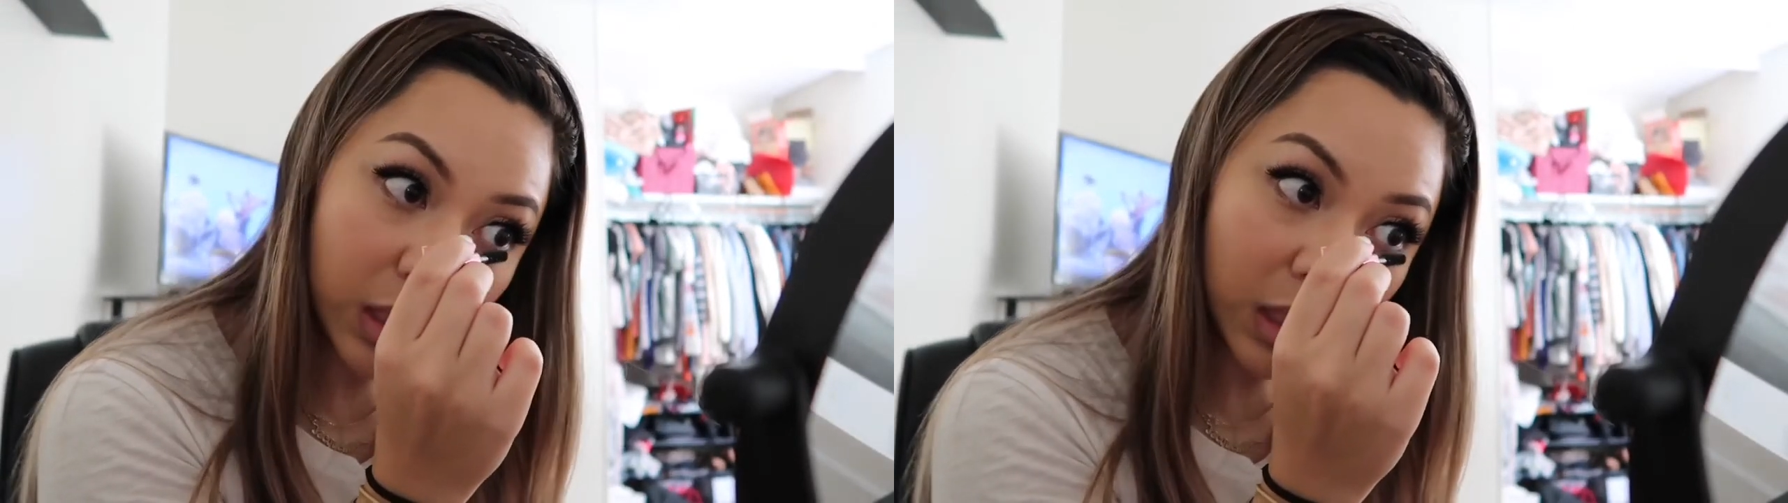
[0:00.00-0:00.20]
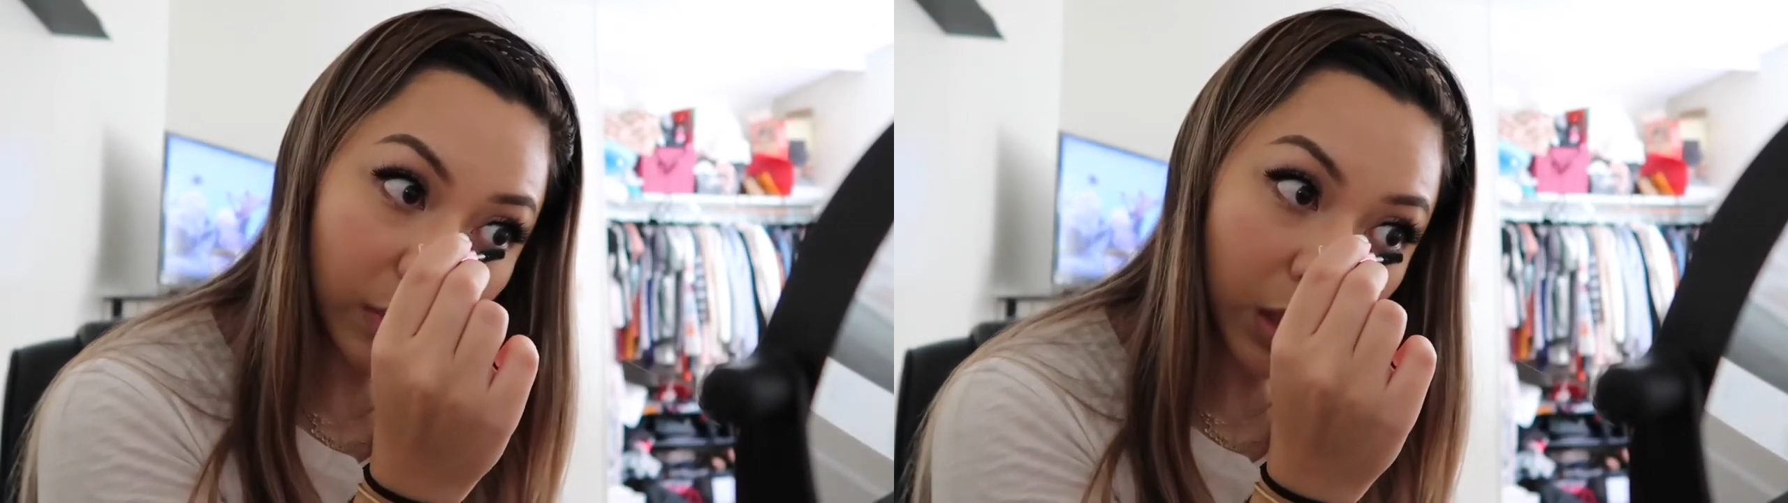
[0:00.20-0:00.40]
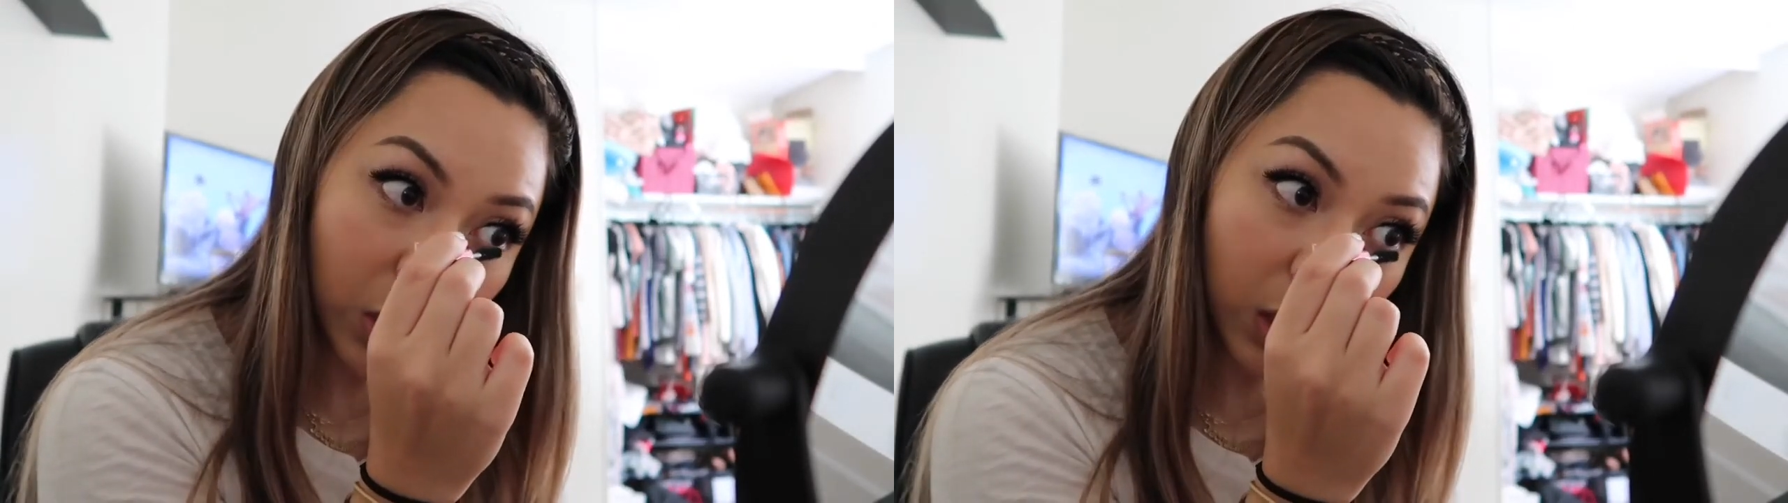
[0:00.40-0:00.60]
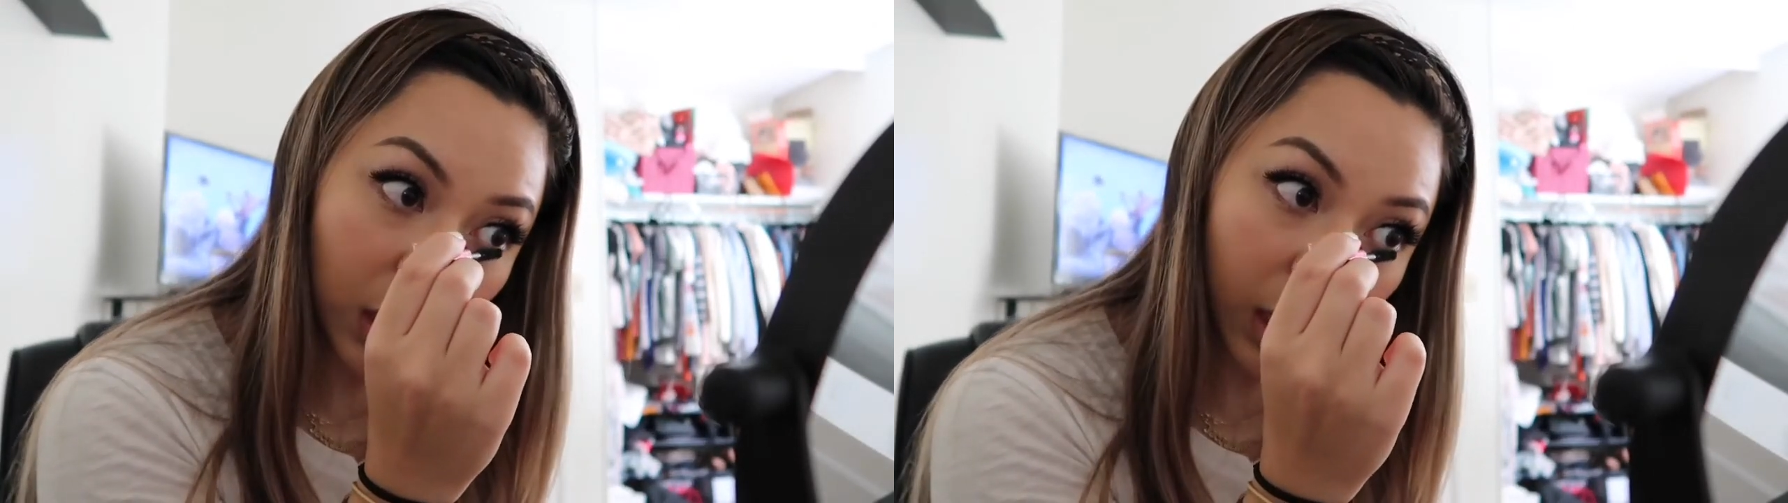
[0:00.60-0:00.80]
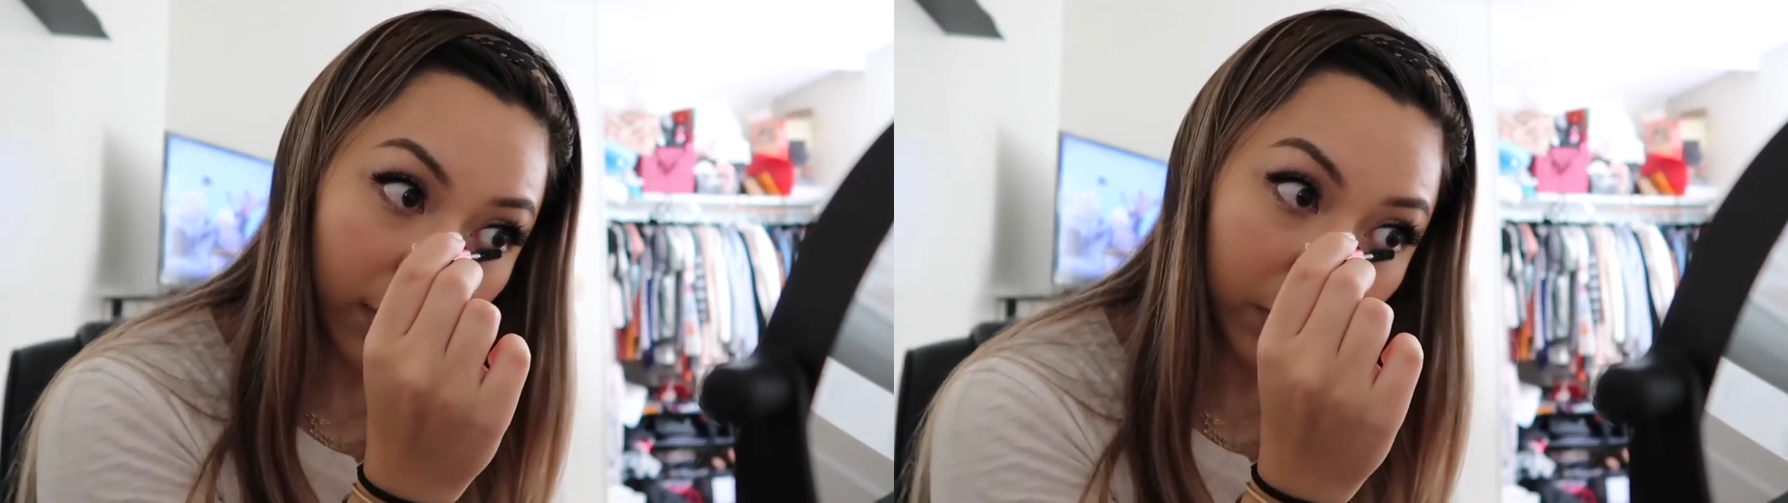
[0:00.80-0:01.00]

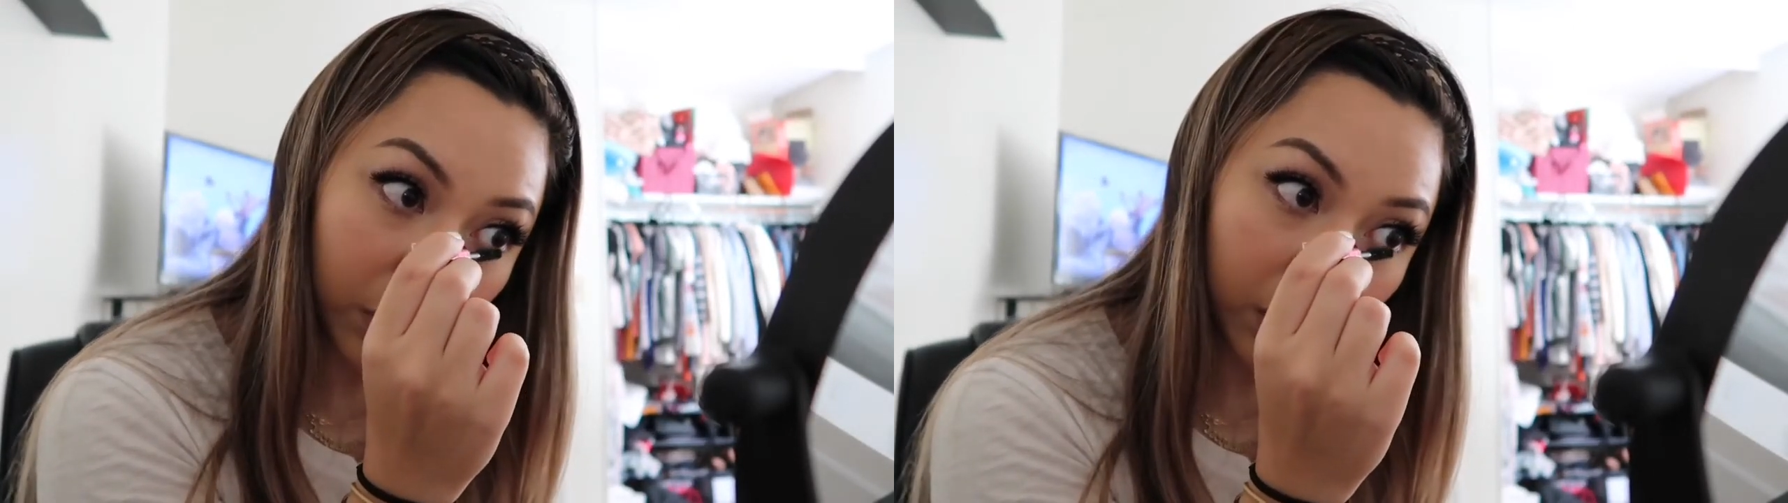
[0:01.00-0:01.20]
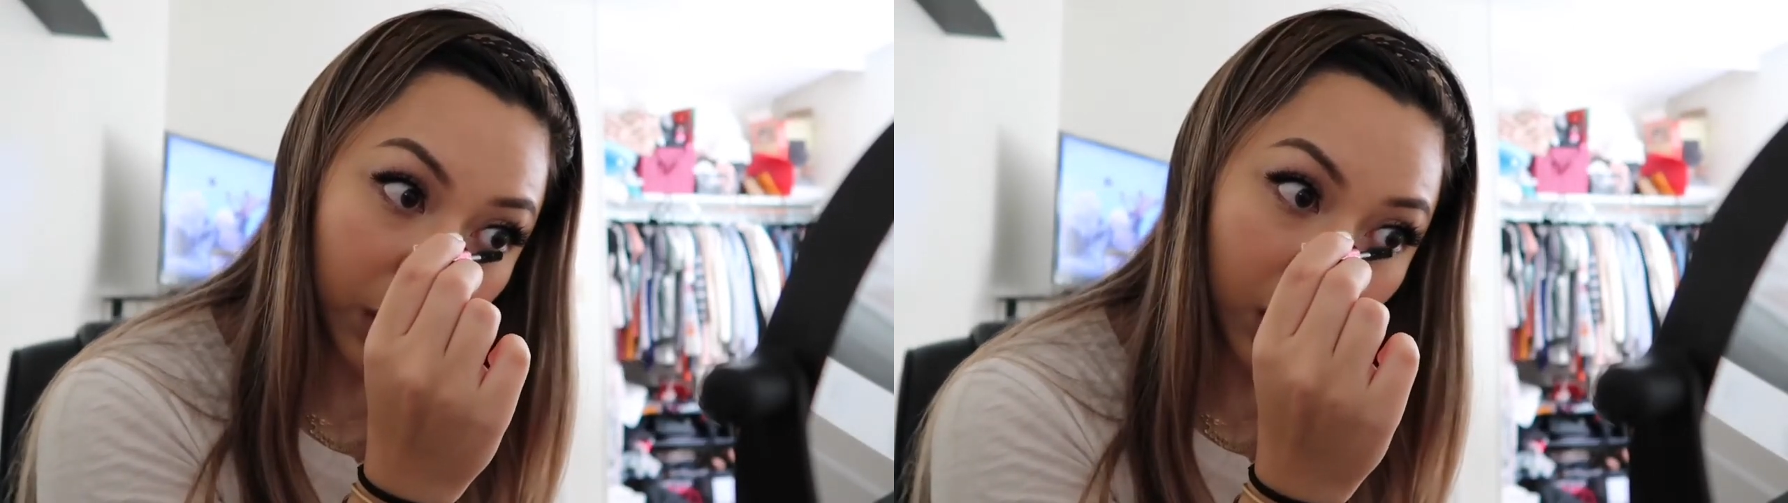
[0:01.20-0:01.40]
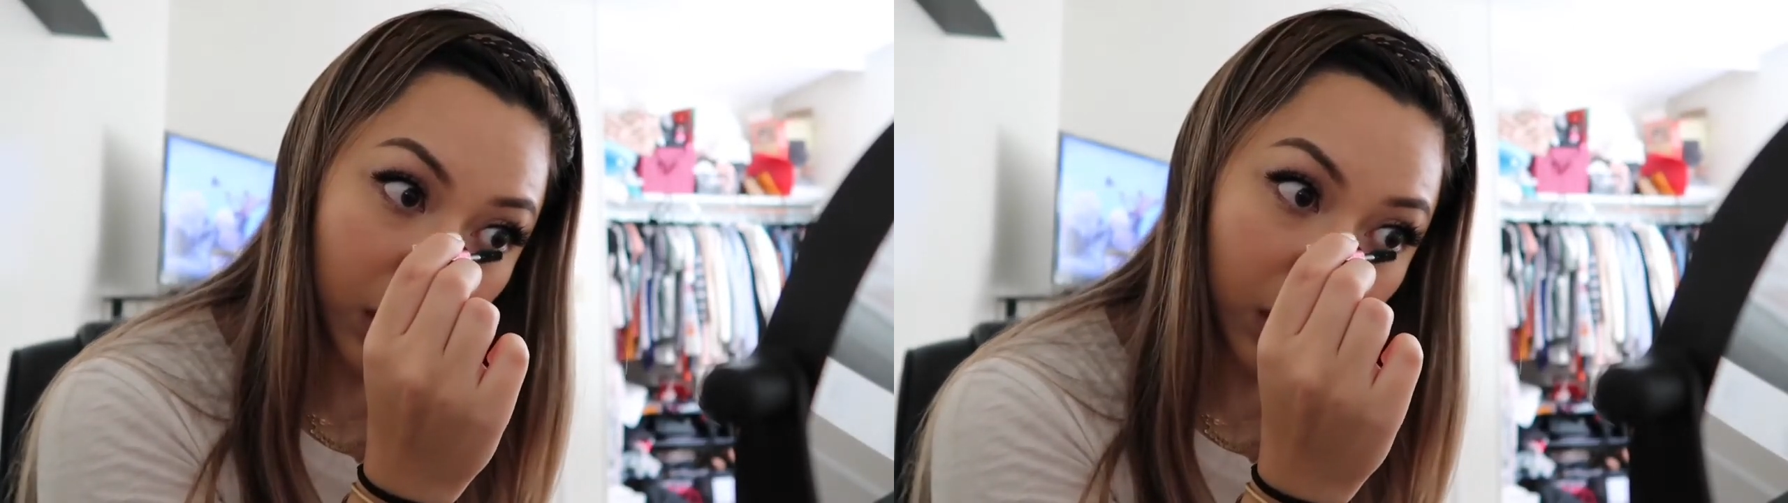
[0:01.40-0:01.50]
smudgy afterwards.